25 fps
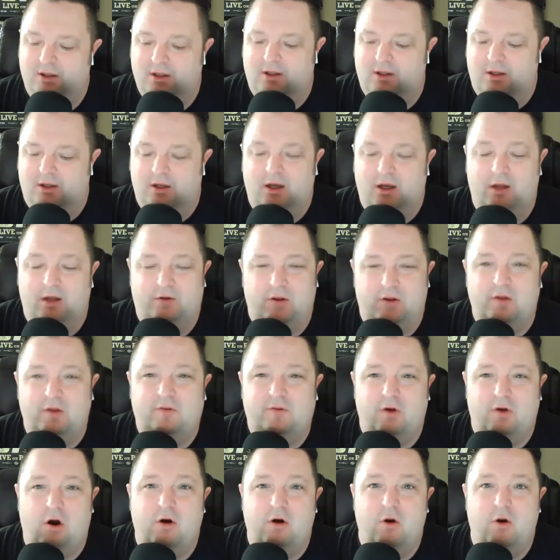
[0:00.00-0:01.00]
It's
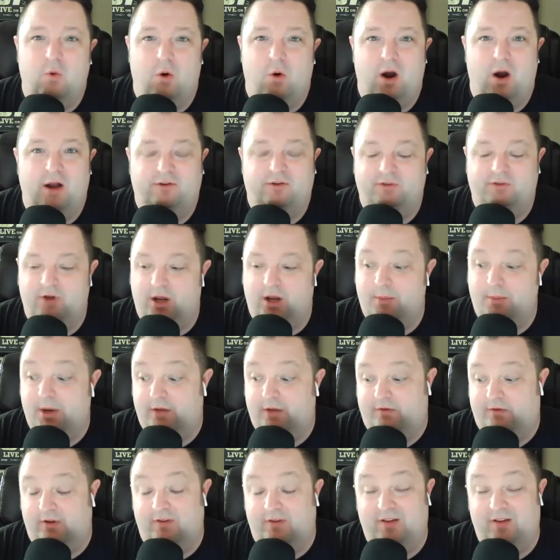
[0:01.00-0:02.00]
hard to watch, you know what I mean?
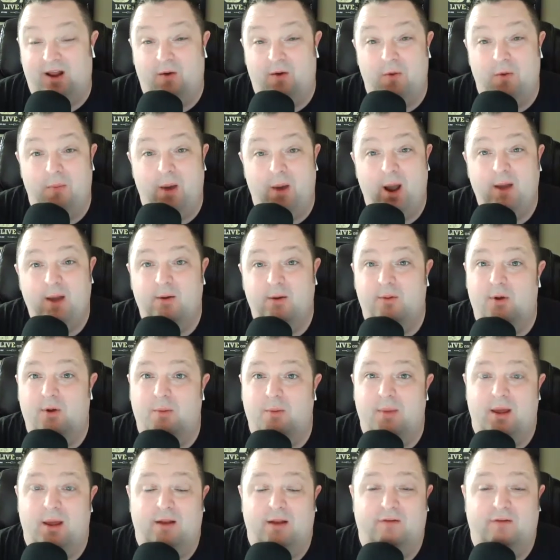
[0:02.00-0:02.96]
It's that reminder, though, man.